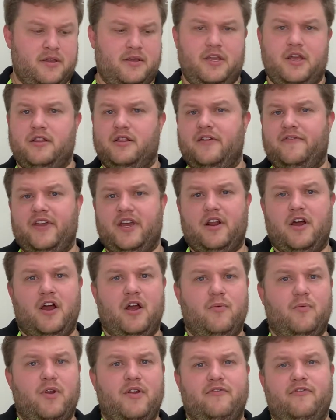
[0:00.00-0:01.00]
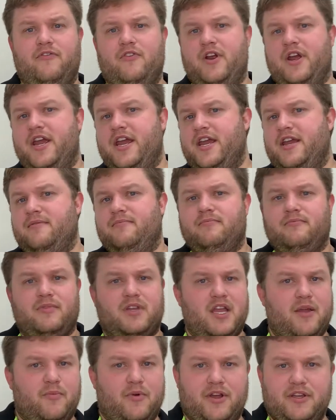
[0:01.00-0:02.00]
Living at home rent free,
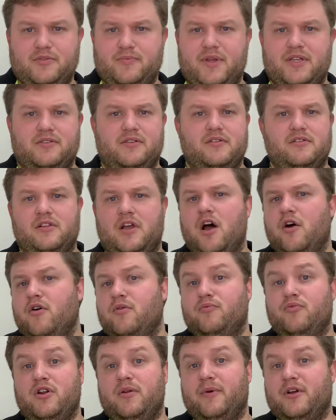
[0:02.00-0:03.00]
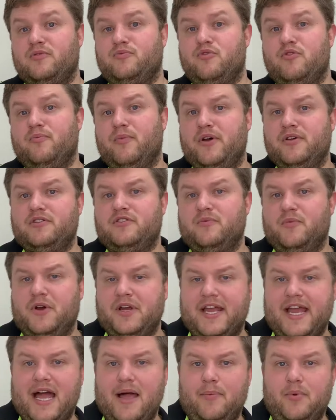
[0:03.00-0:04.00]
keep my expenses low, and pretty much put most of my
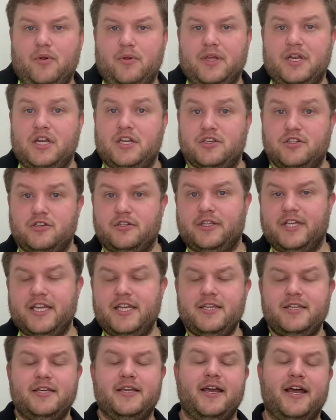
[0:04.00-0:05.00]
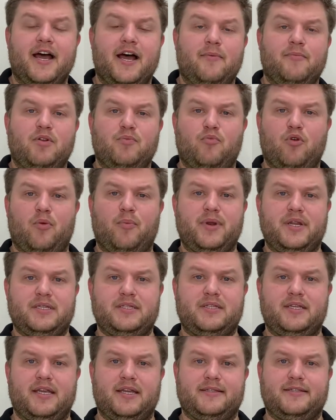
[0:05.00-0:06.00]
capital initially in properties
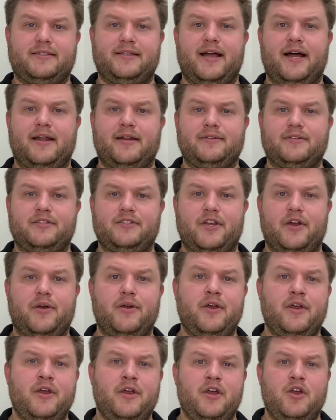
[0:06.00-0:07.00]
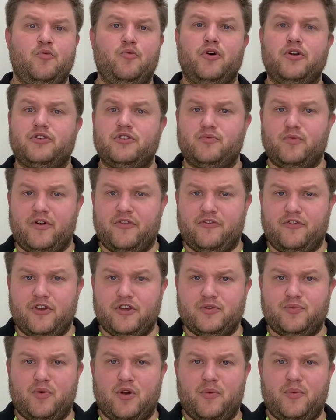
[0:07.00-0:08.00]
to get started. So purchased my
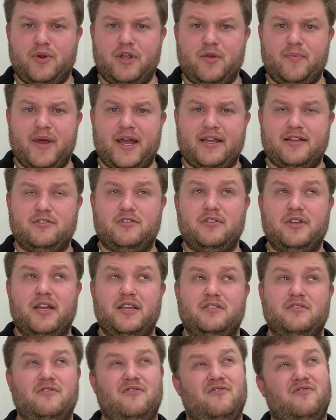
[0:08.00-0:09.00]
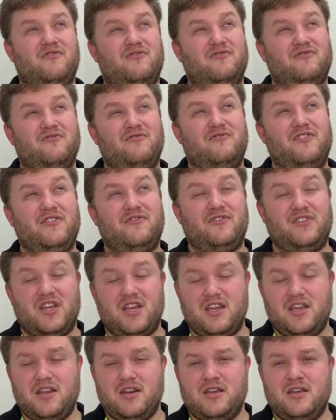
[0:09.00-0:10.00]
first property back in
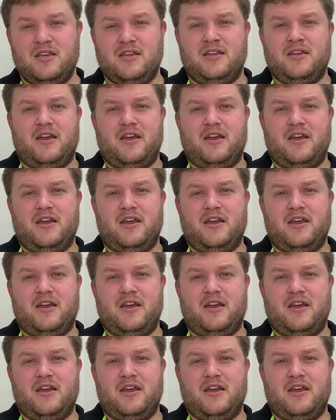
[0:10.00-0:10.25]
2015.